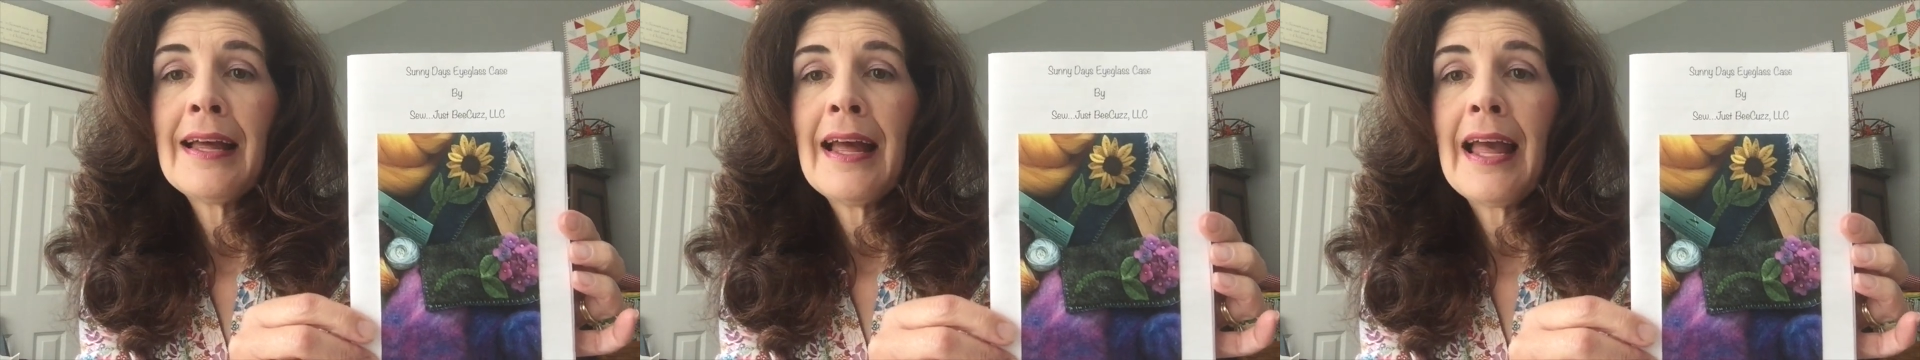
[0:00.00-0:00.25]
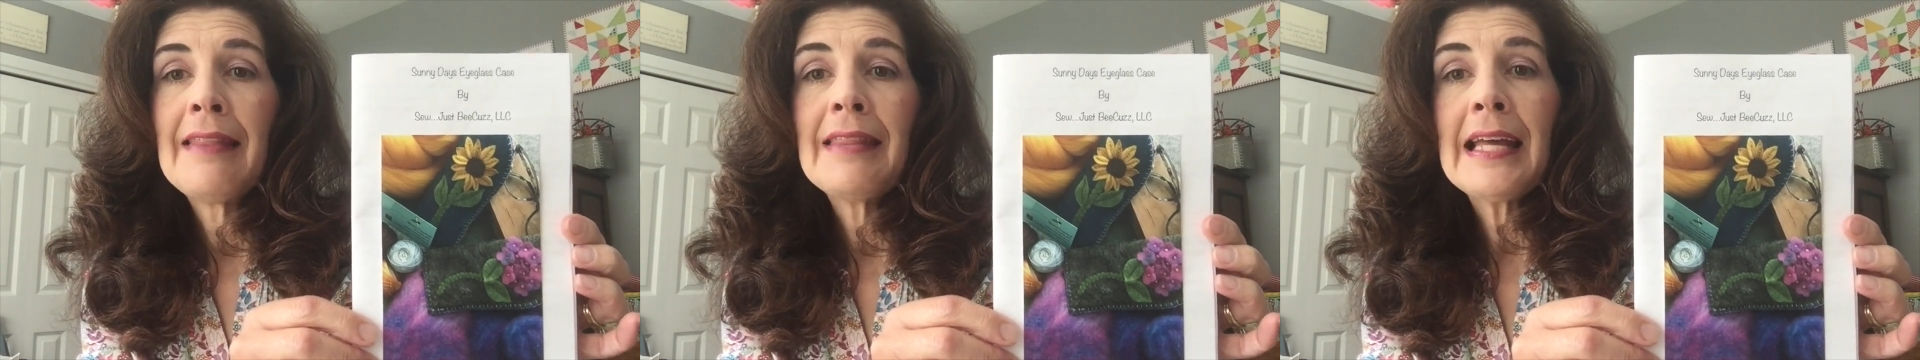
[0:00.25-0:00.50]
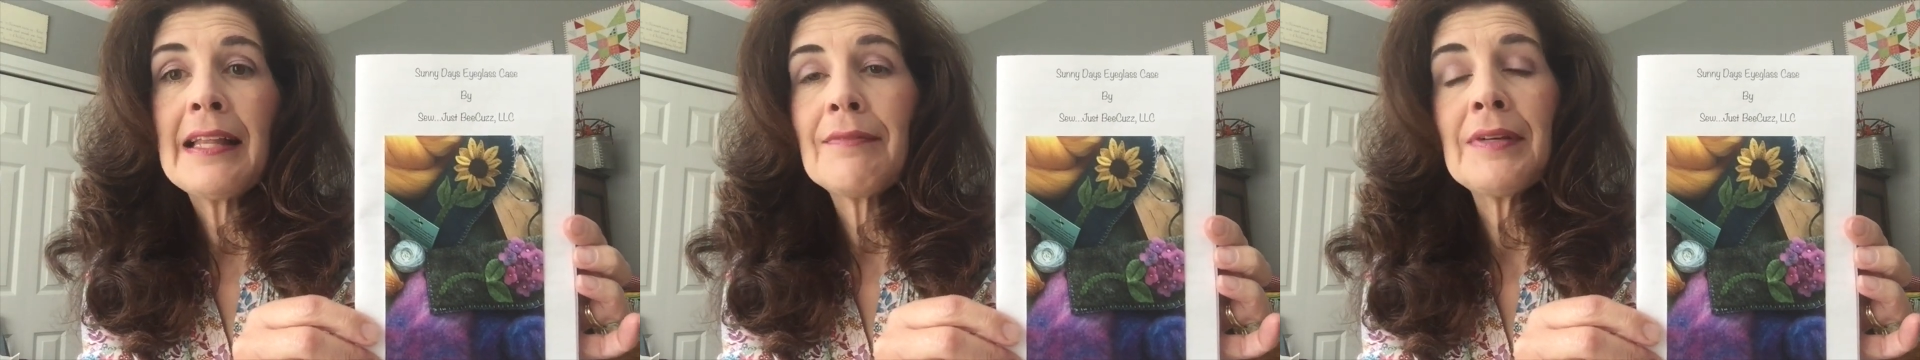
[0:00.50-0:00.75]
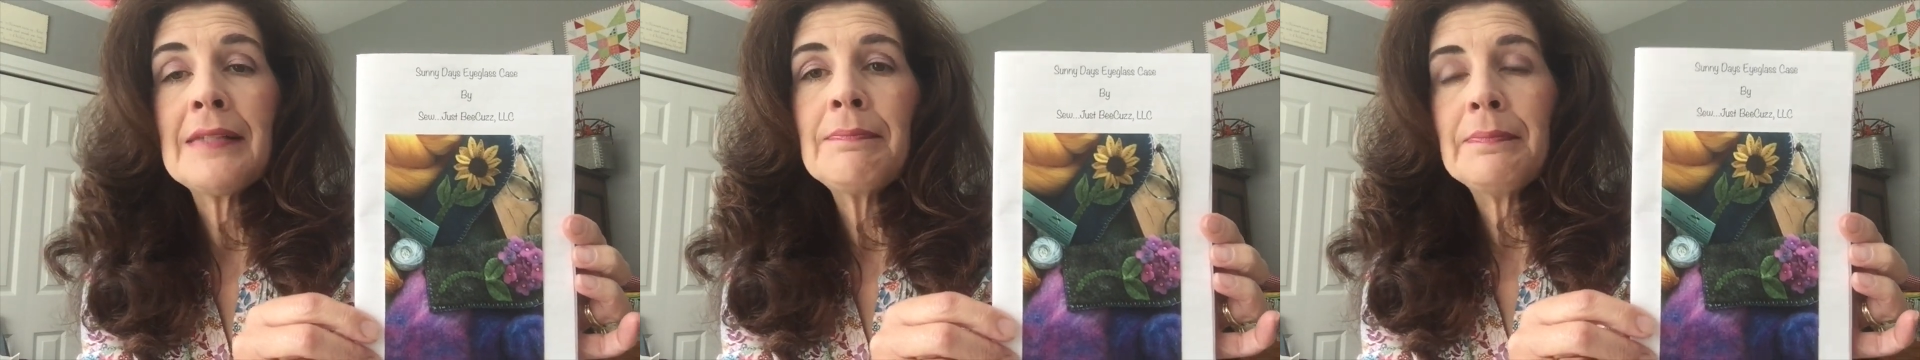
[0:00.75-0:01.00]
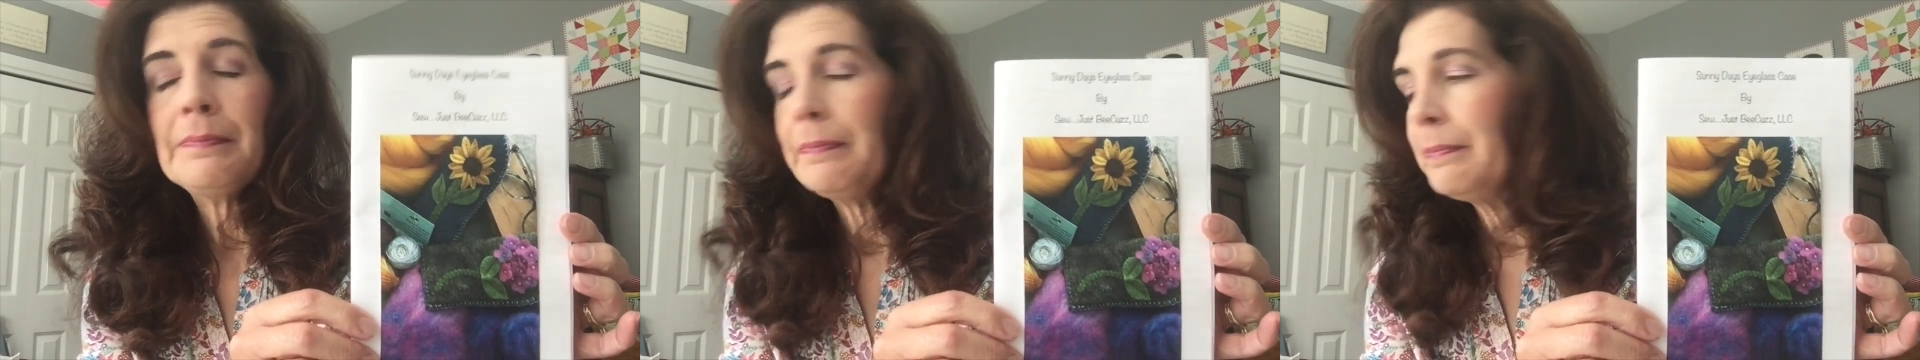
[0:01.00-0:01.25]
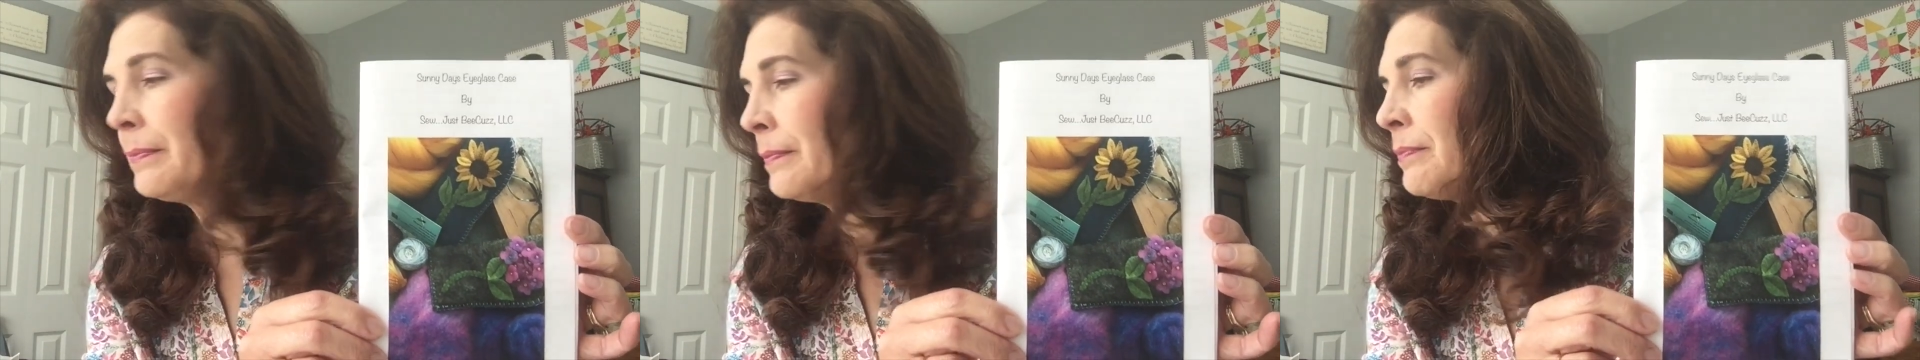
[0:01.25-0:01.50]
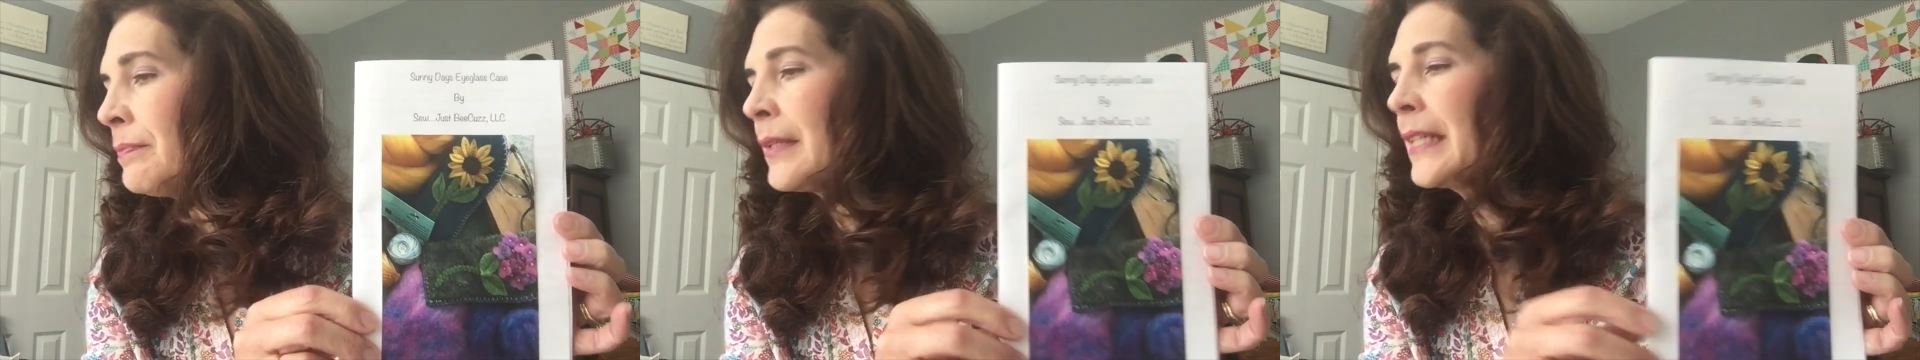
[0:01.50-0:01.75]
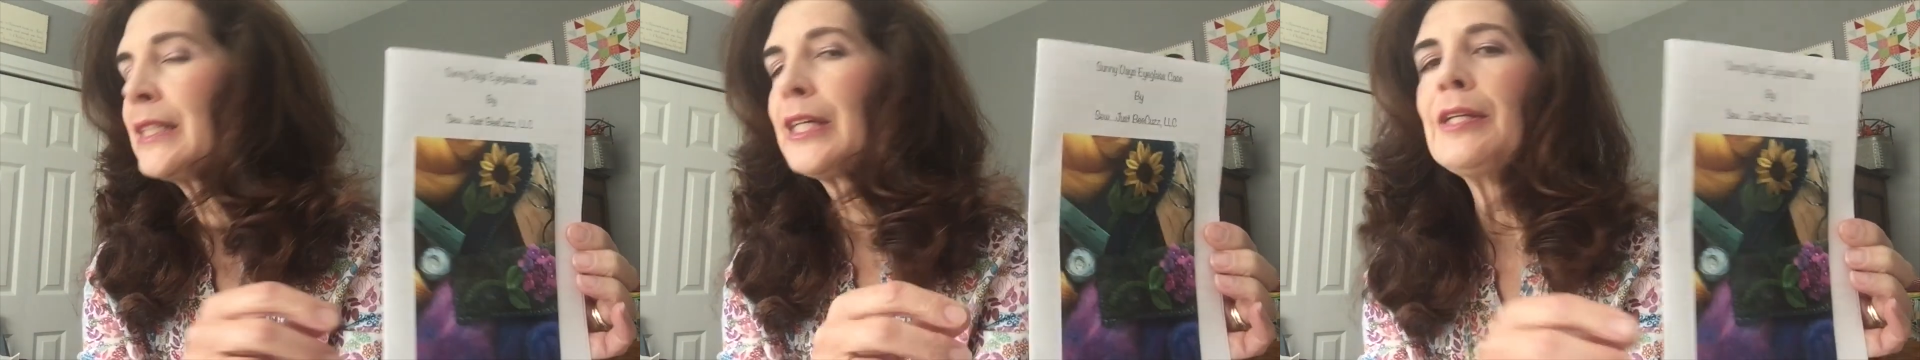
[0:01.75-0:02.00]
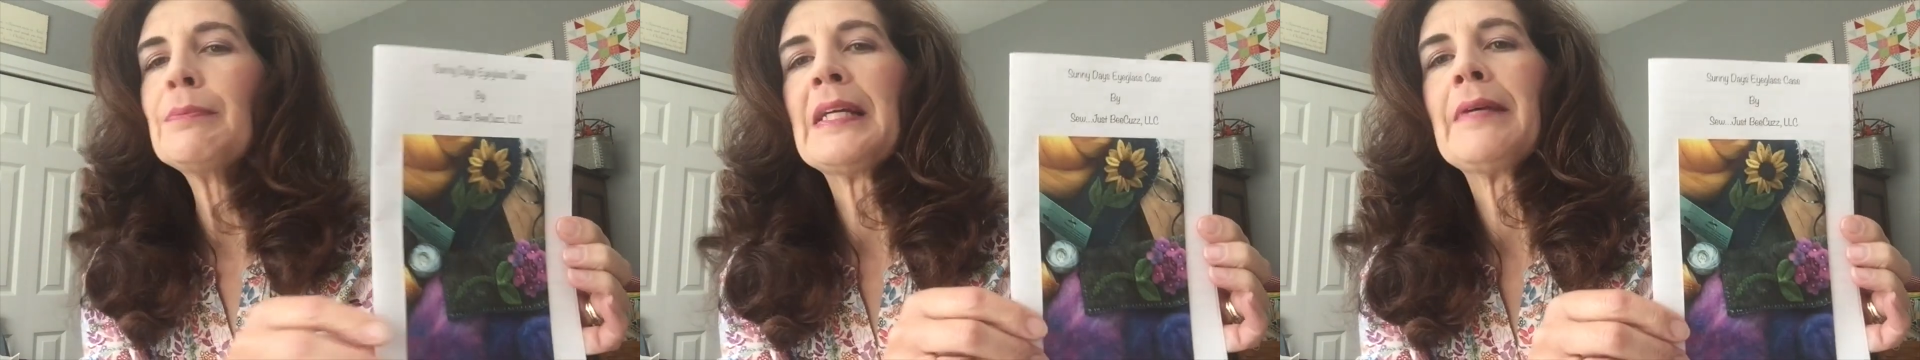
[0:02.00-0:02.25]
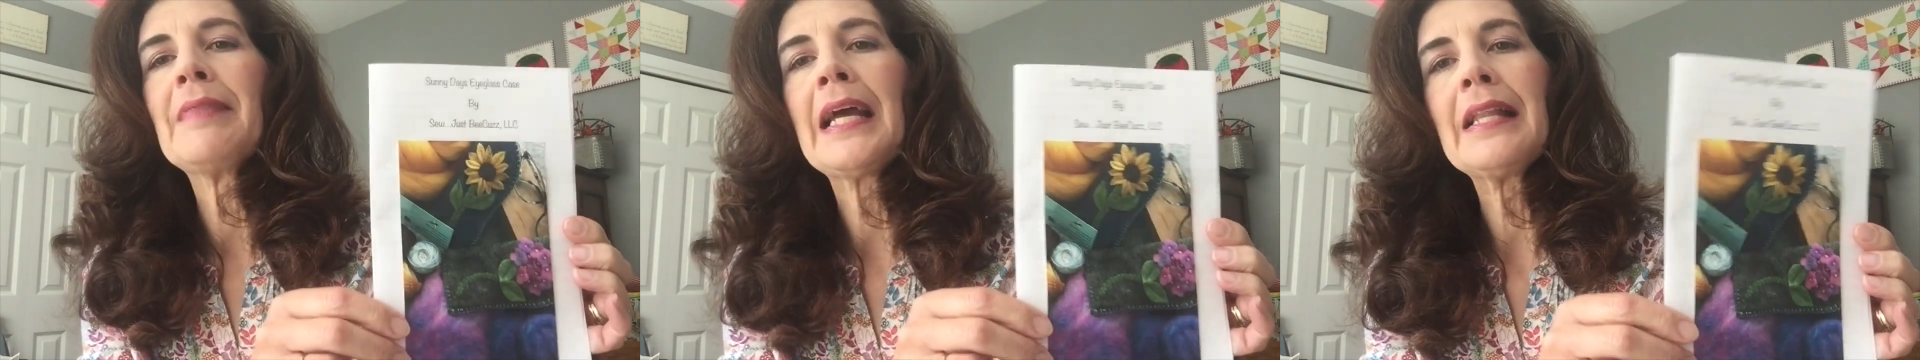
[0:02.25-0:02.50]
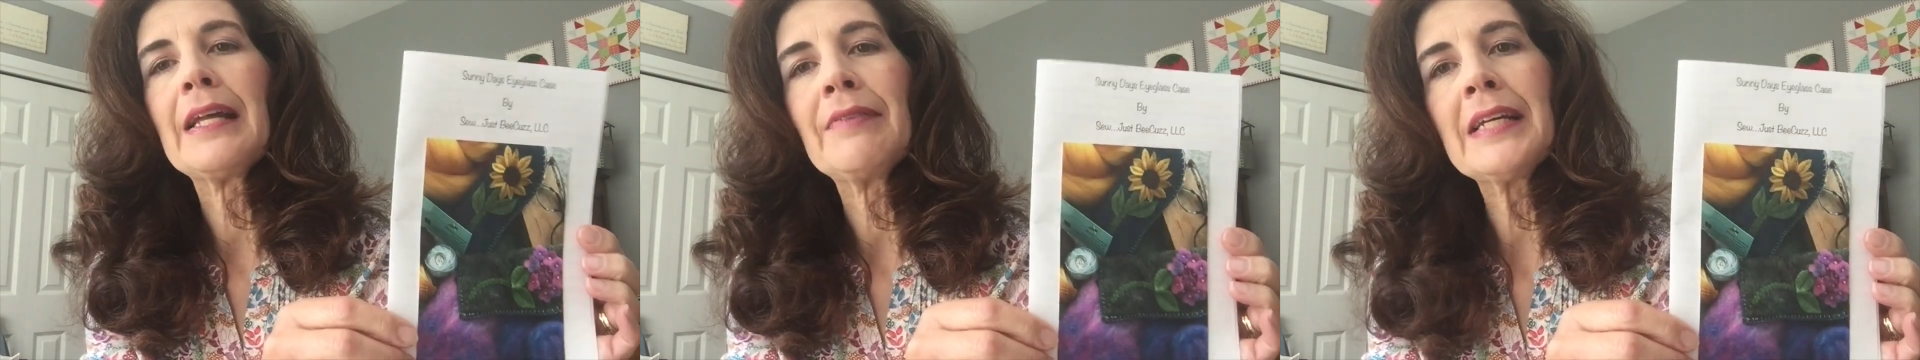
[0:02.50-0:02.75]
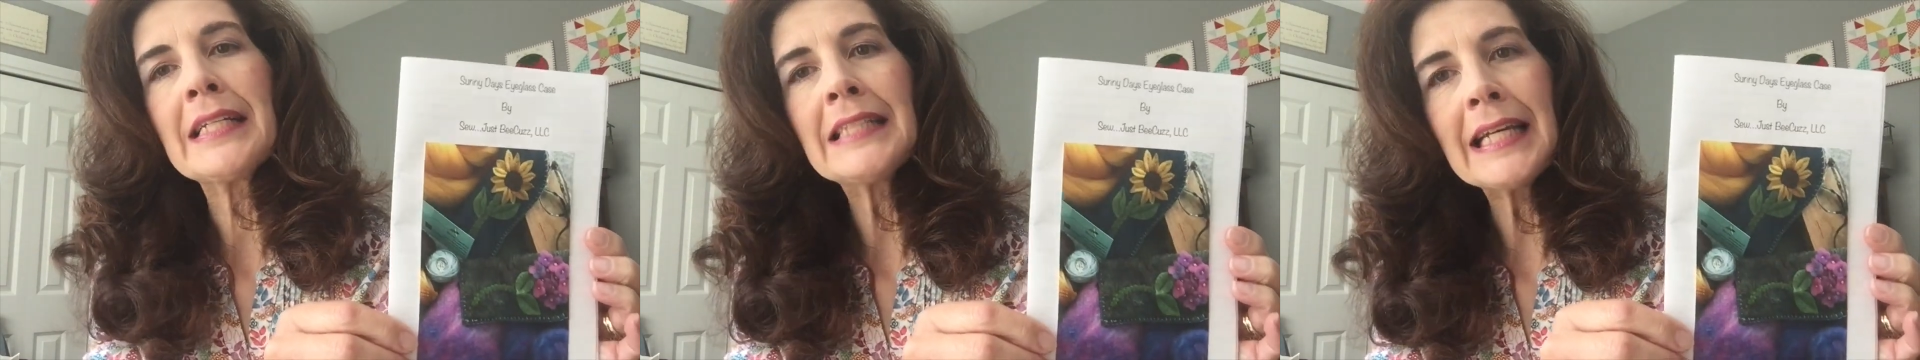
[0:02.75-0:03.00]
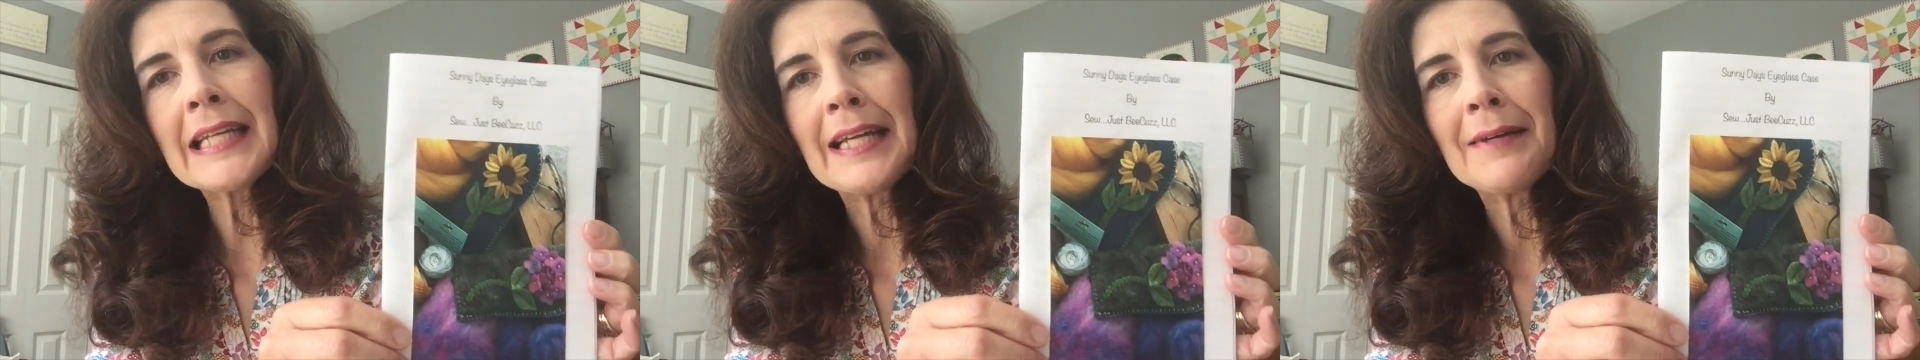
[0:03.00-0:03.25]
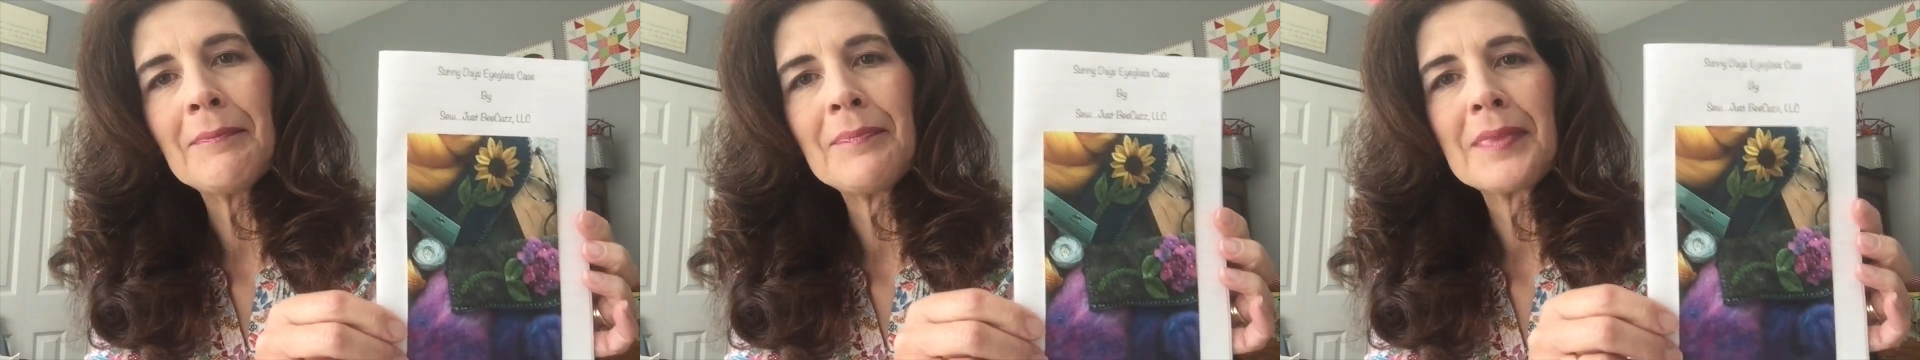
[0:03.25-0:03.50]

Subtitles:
and they live in excuse me, they live in Kentucky.